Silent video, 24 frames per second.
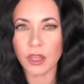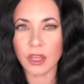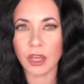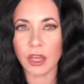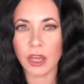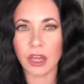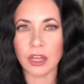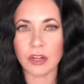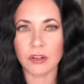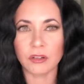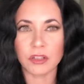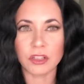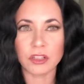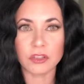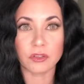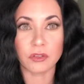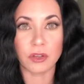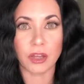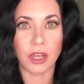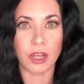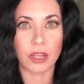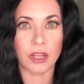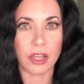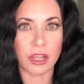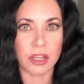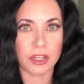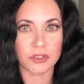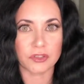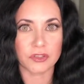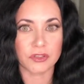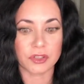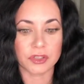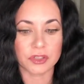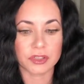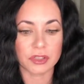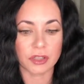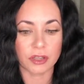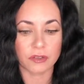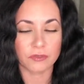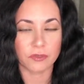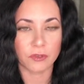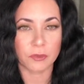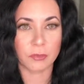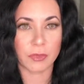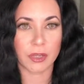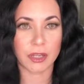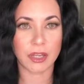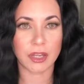I don't need to add extra stuff on
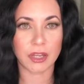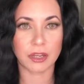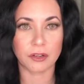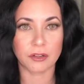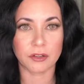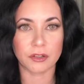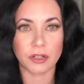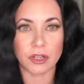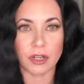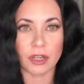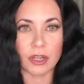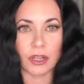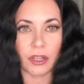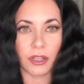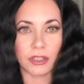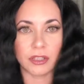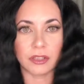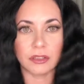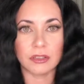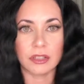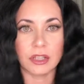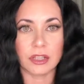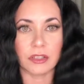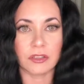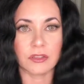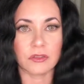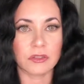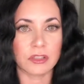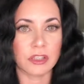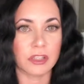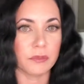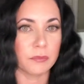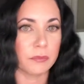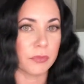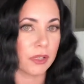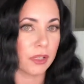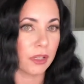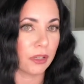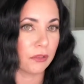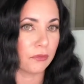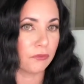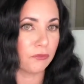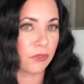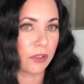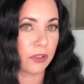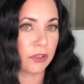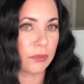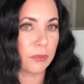my hair. I like to keep it, I'm
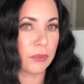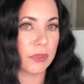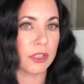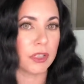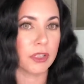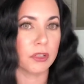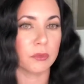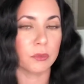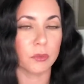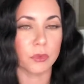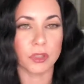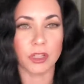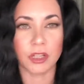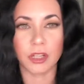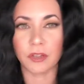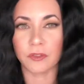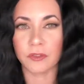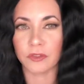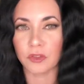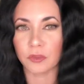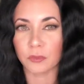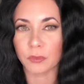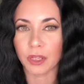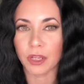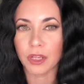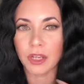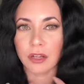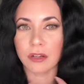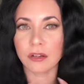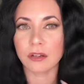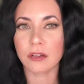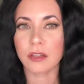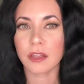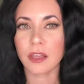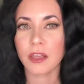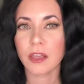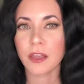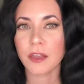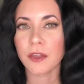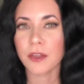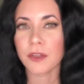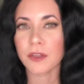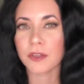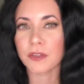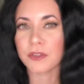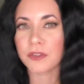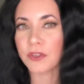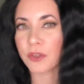very picky when it comes to my hair.
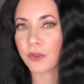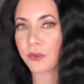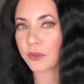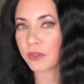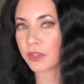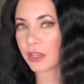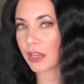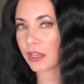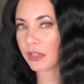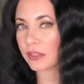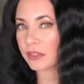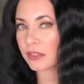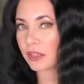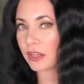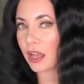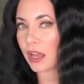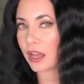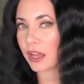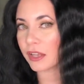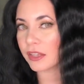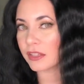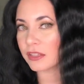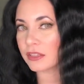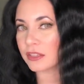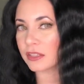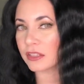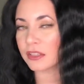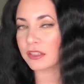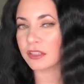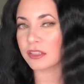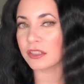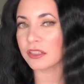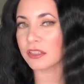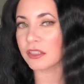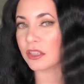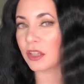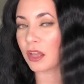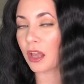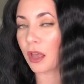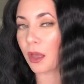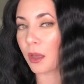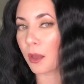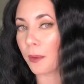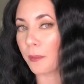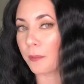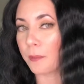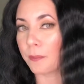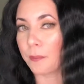So yes, guys, this is
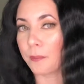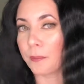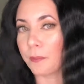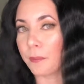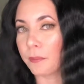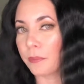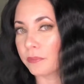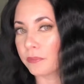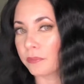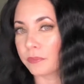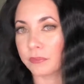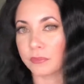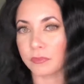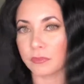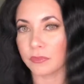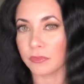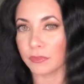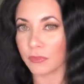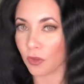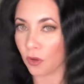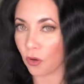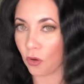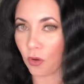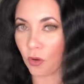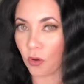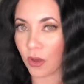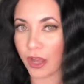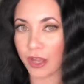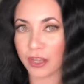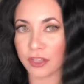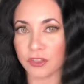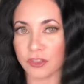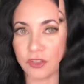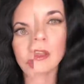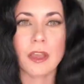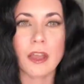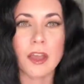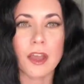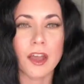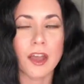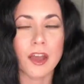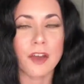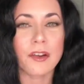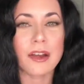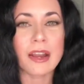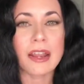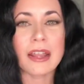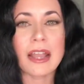all I do.
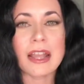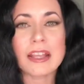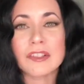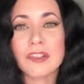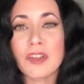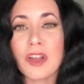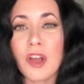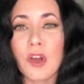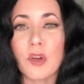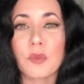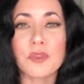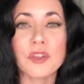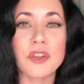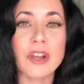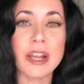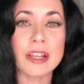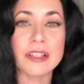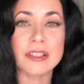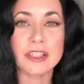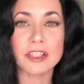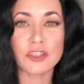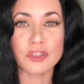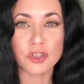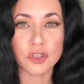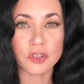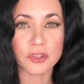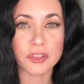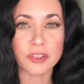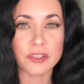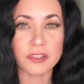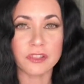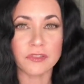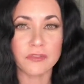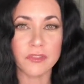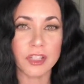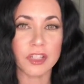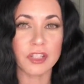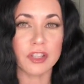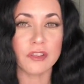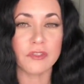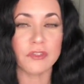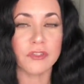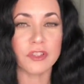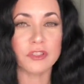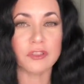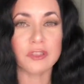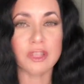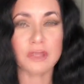Alright guys, I hope you guys enjoyed this video. If
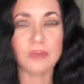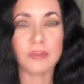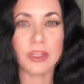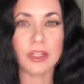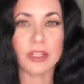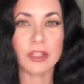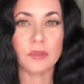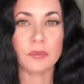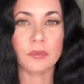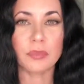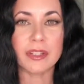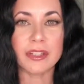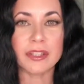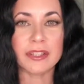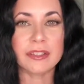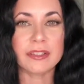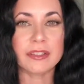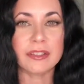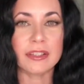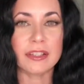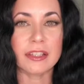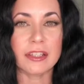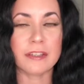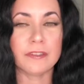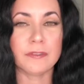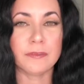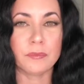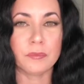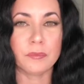you did video, please give